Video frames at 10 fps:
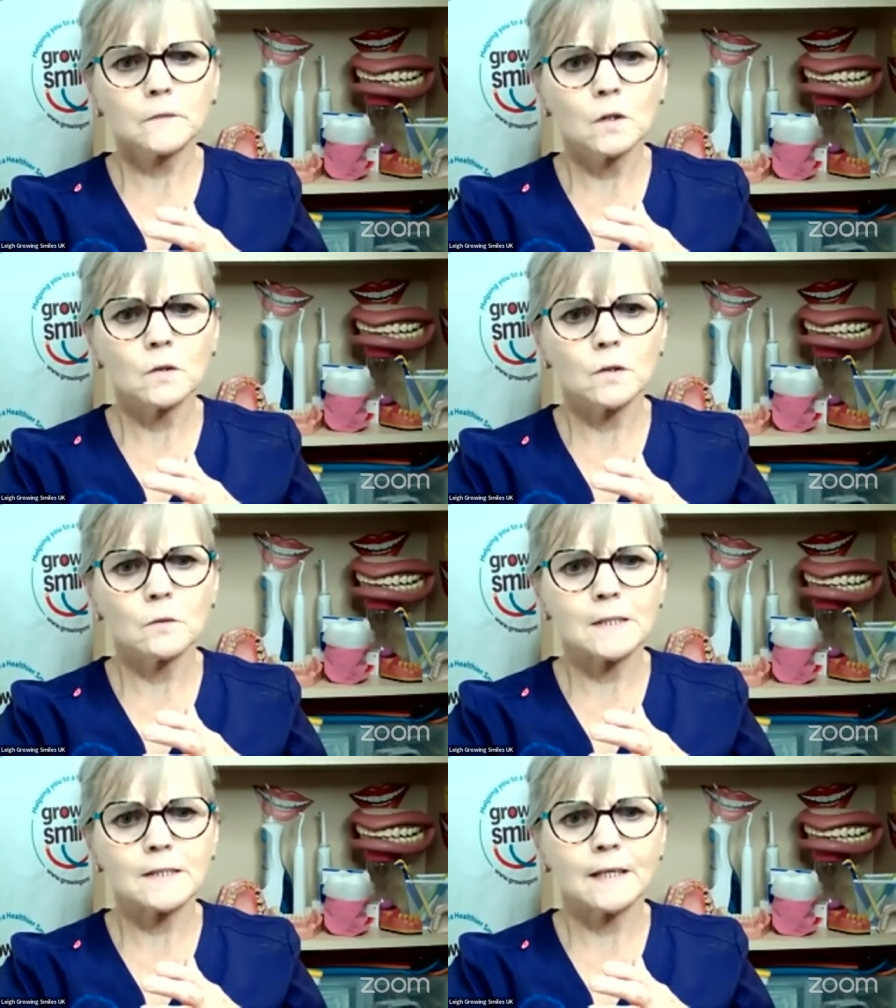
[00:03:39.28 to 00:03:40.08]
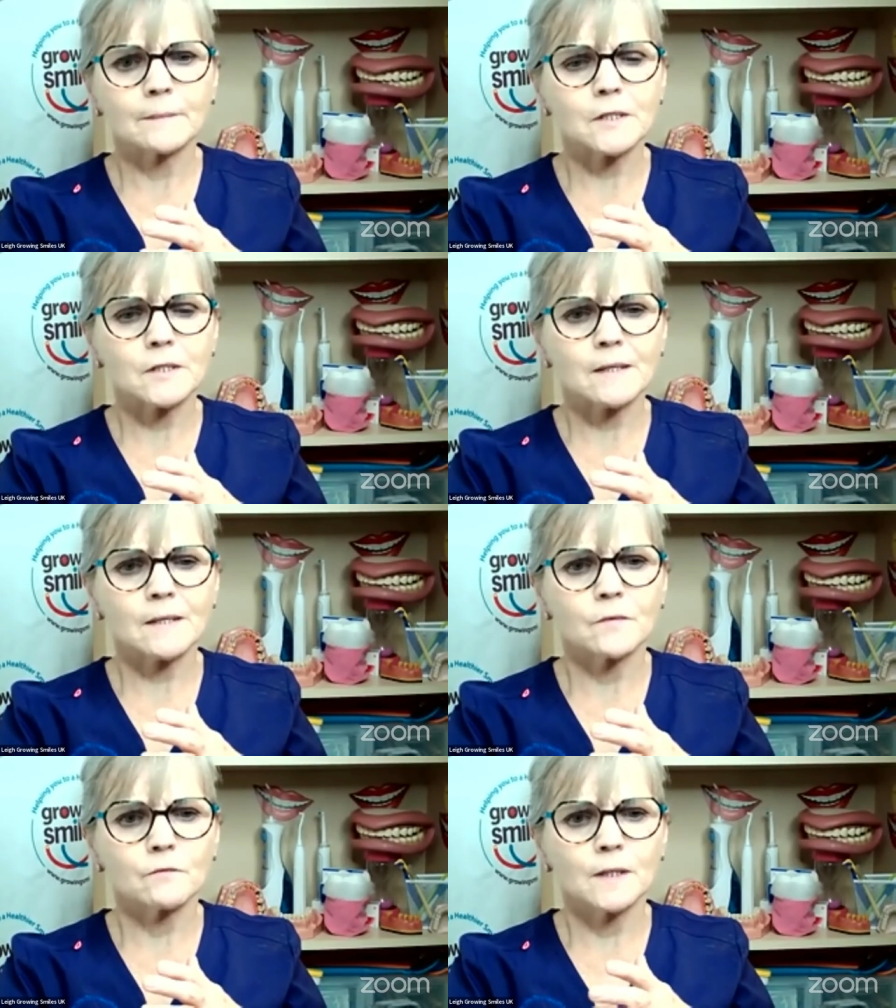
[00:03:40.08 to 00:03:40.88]
hold on one second because there's
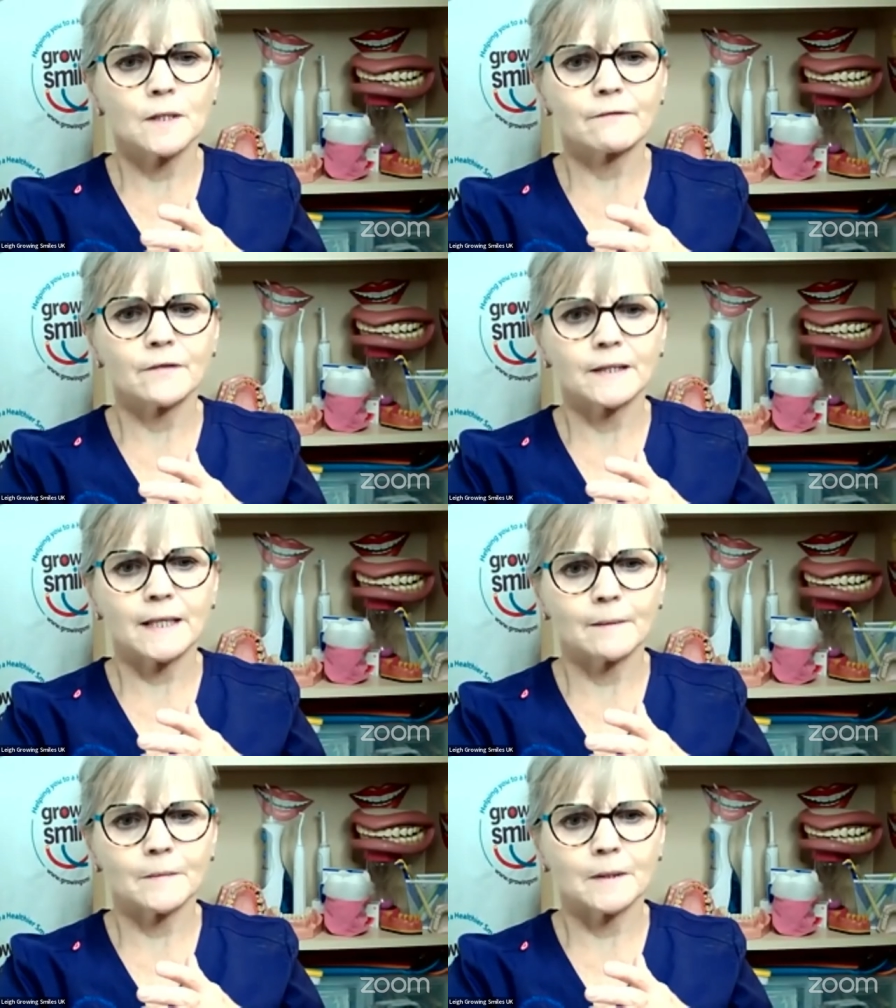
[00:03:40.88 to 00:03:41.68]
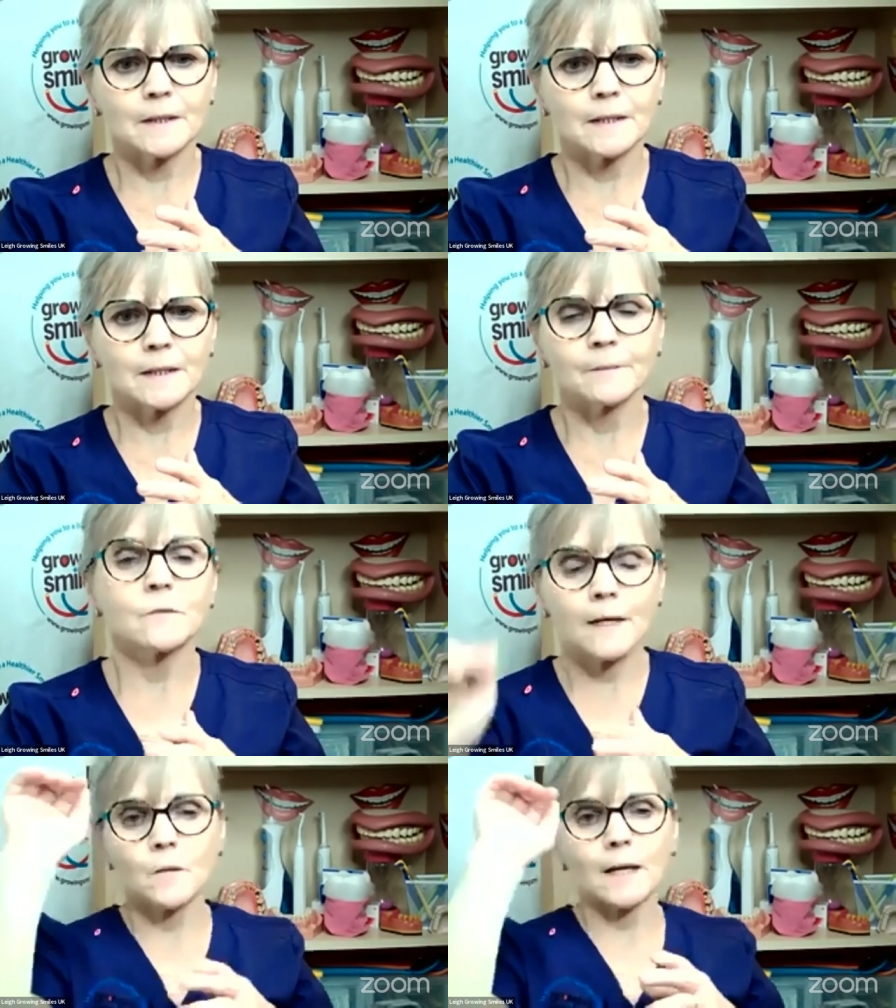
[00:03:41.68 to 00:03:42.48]
something really funny happening here.
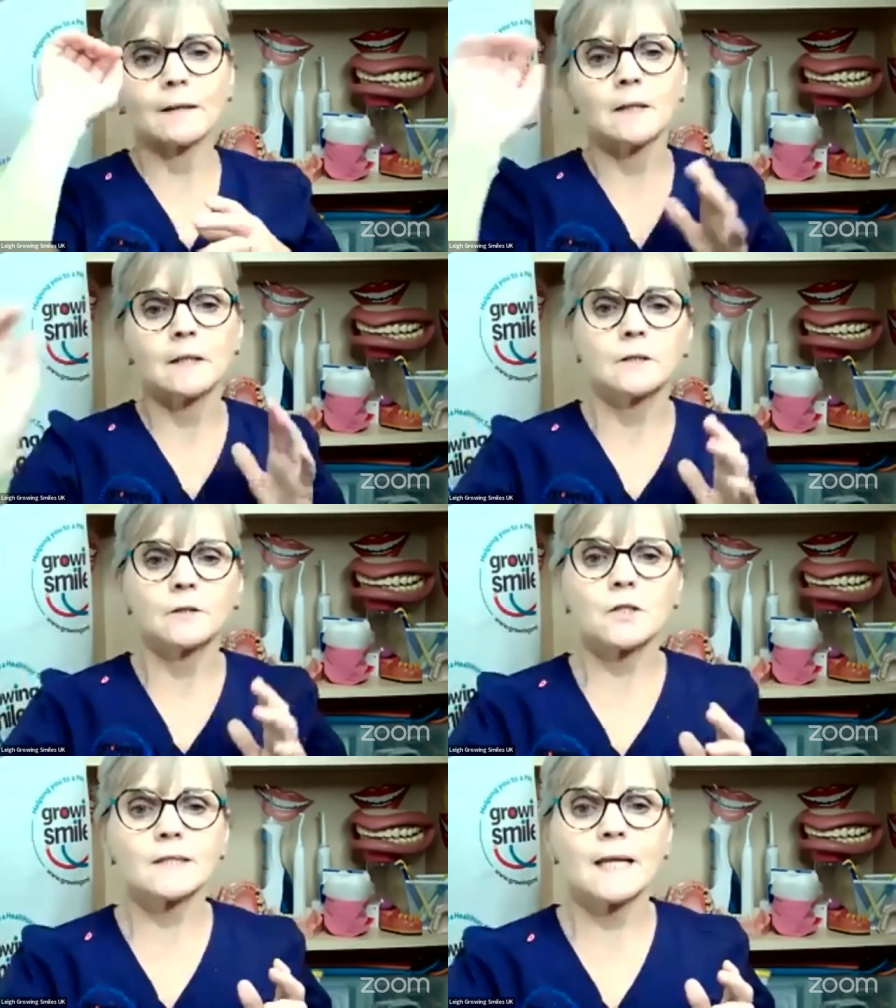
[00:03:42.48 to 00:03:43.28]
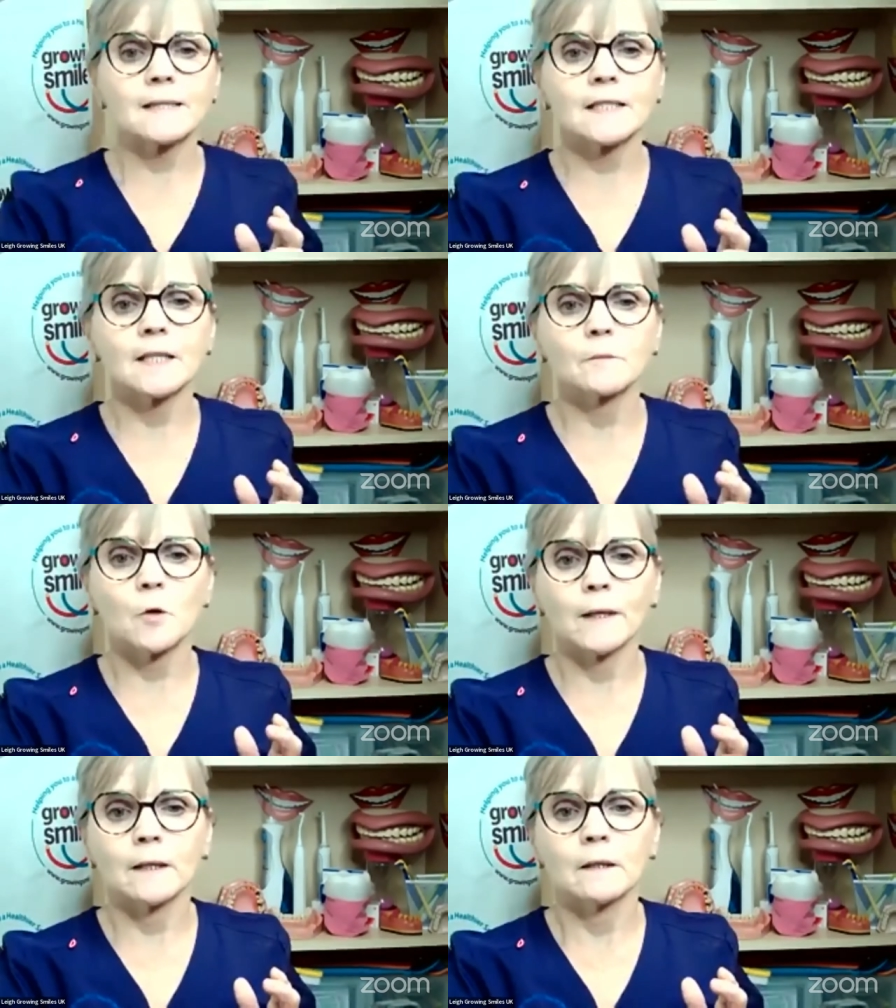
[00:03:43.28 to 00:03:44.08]
Right, okay. Just let keep
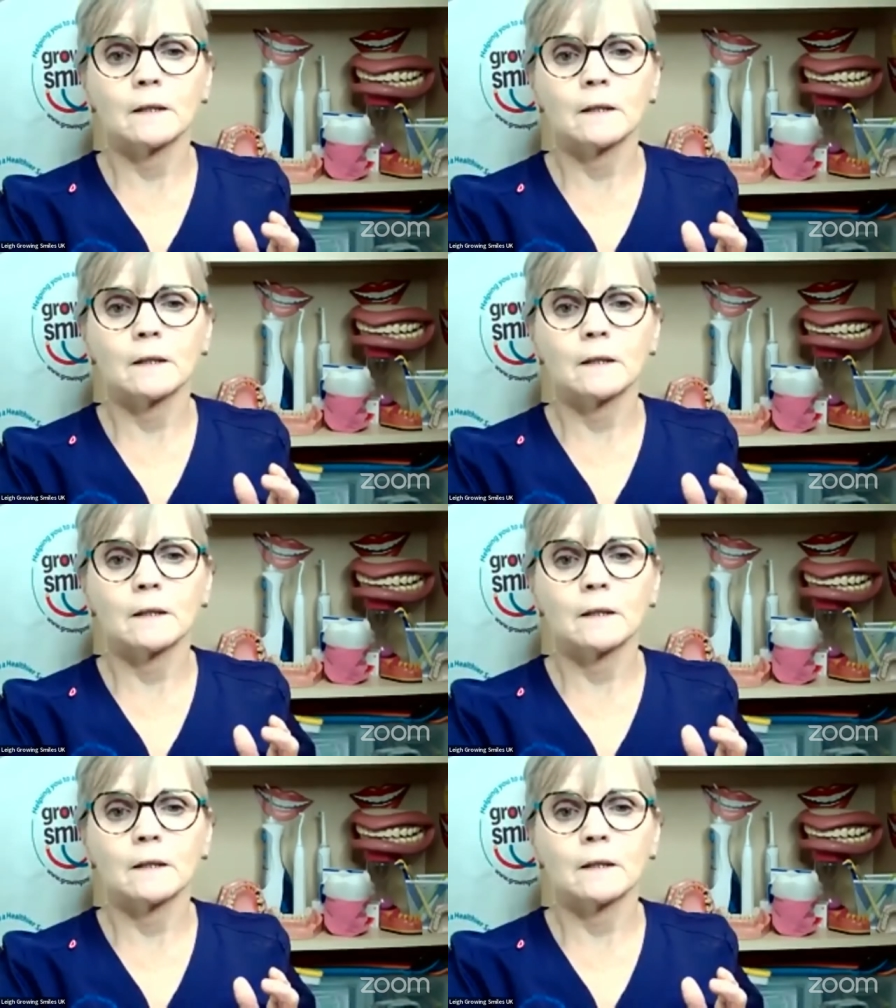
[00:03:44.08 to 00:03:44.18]
going.